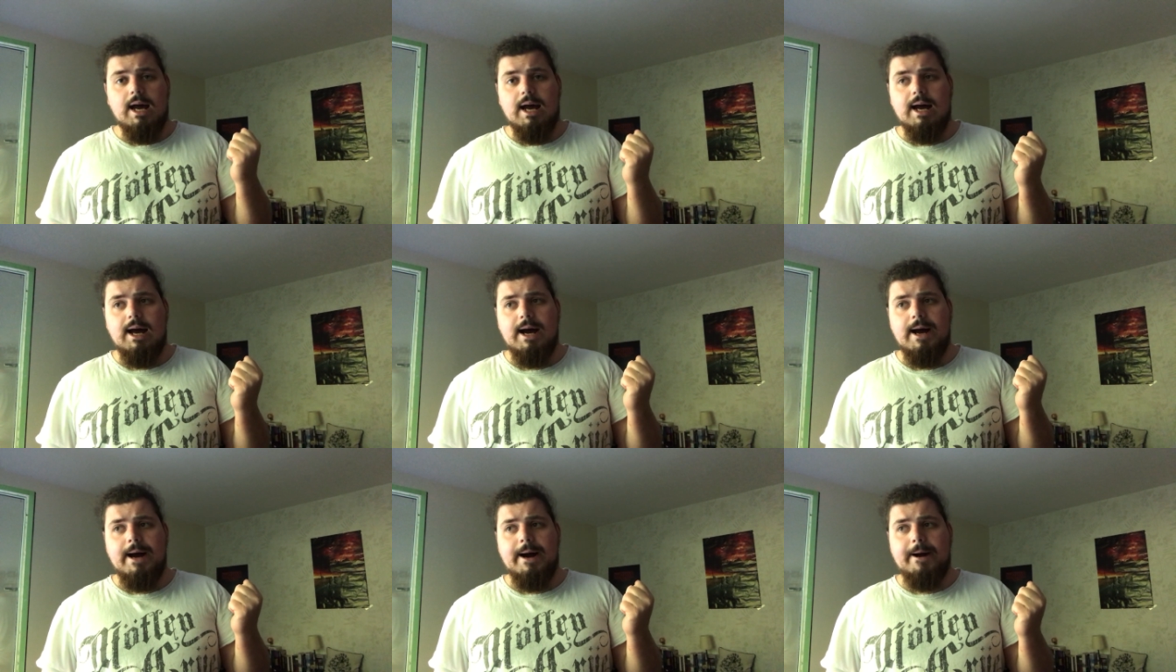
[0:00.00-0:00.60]

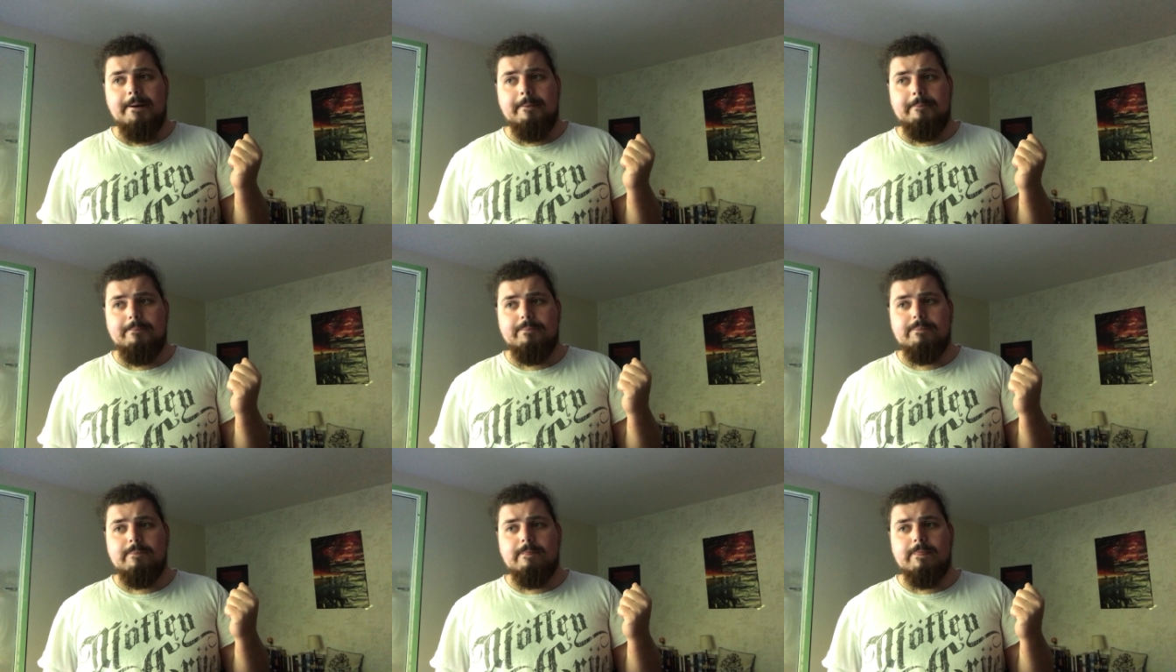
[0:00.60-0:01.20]
Um,
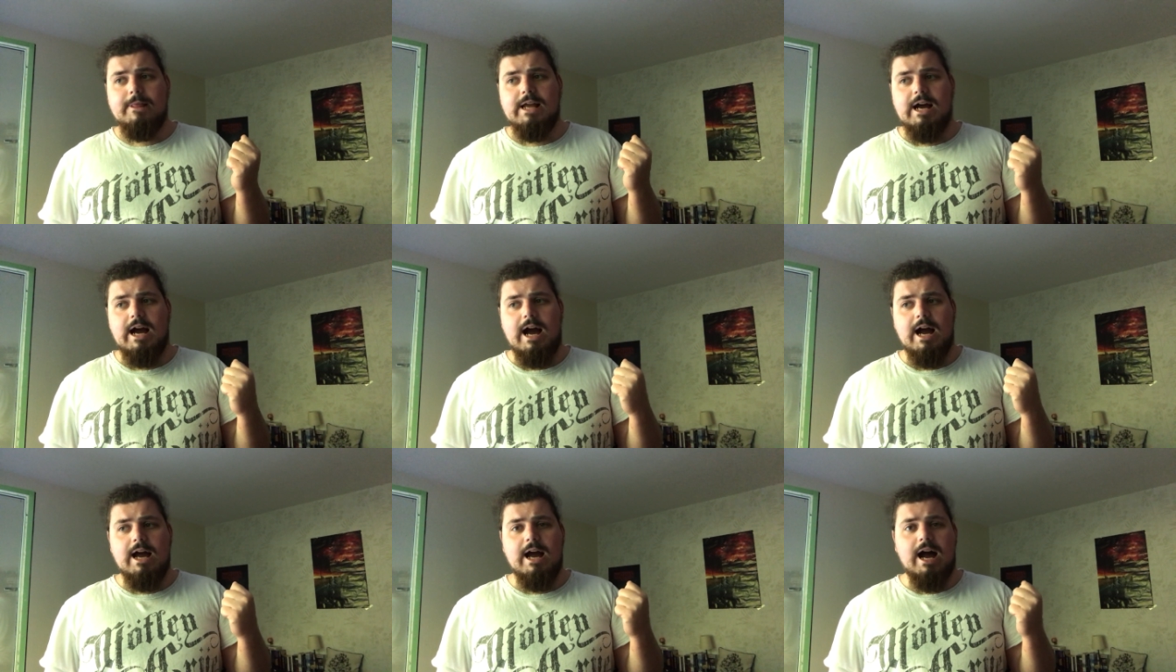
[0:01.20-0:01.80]

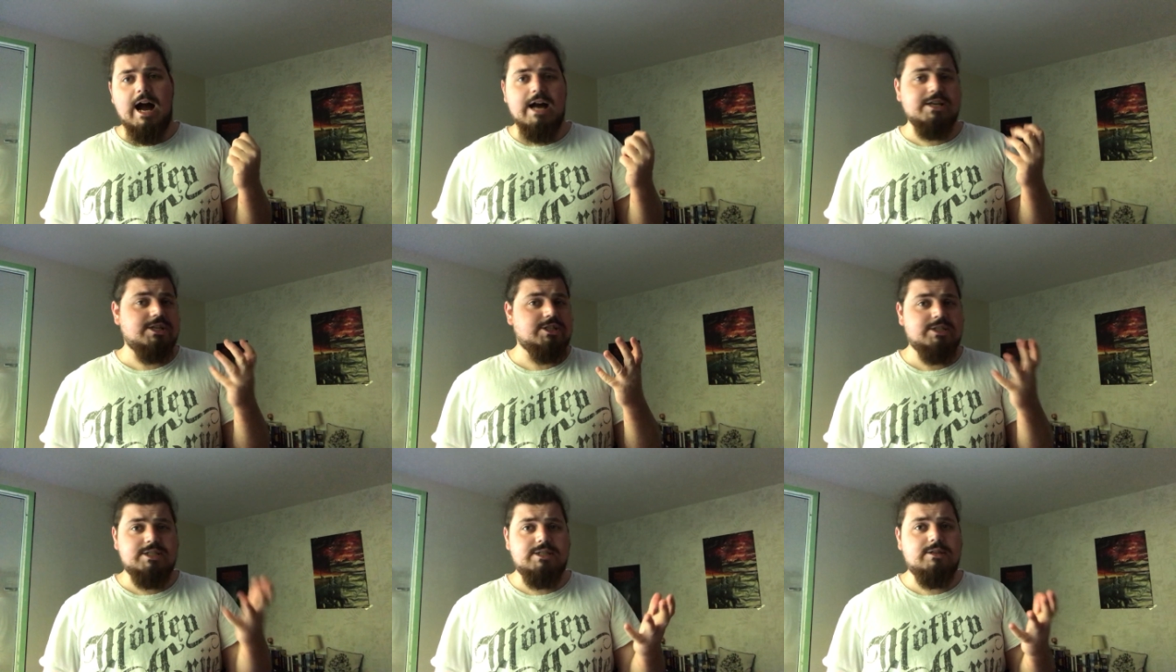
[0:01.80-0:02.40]
I
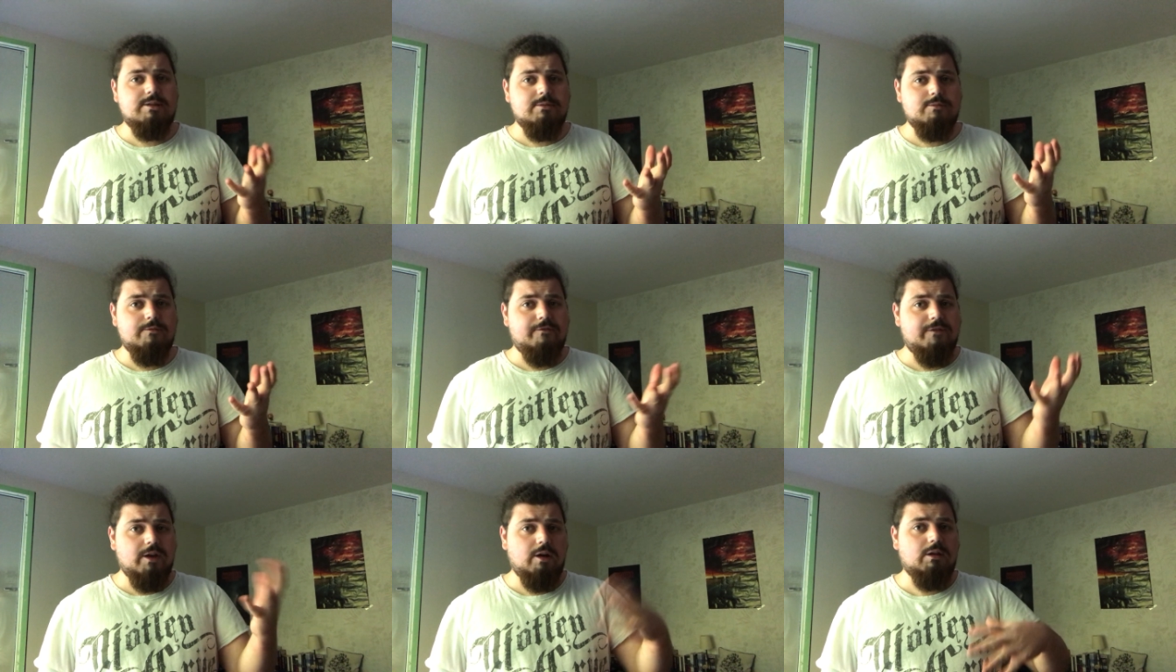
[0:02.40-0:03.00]
just
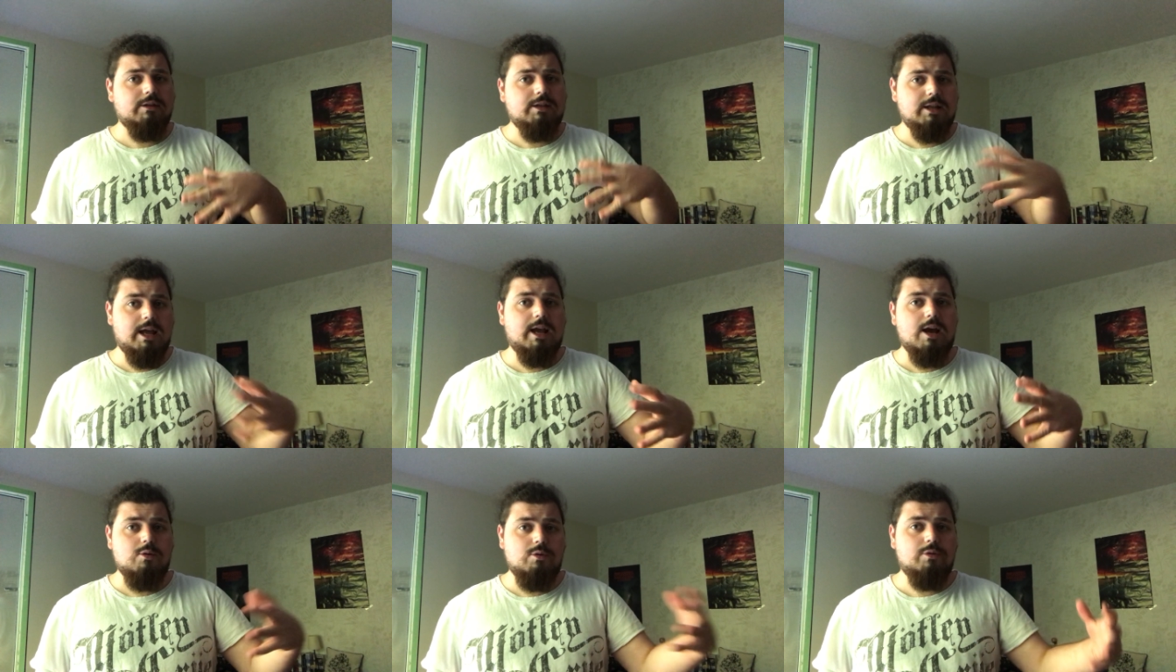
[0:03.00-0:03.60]
felt
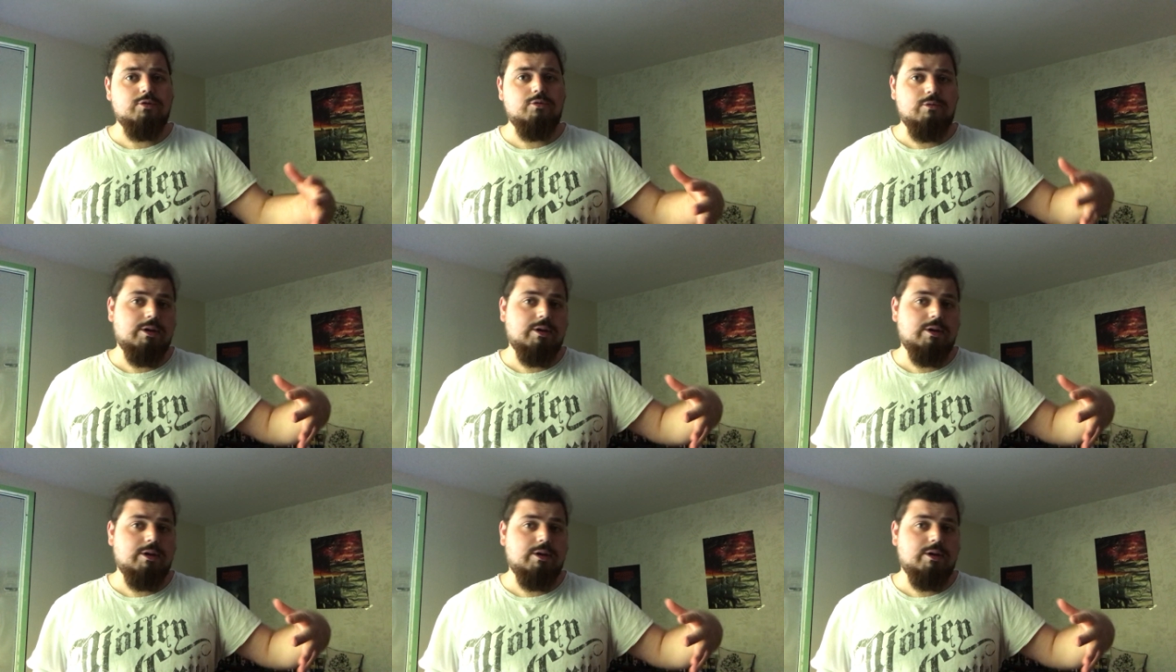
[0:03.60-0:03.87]
like I want to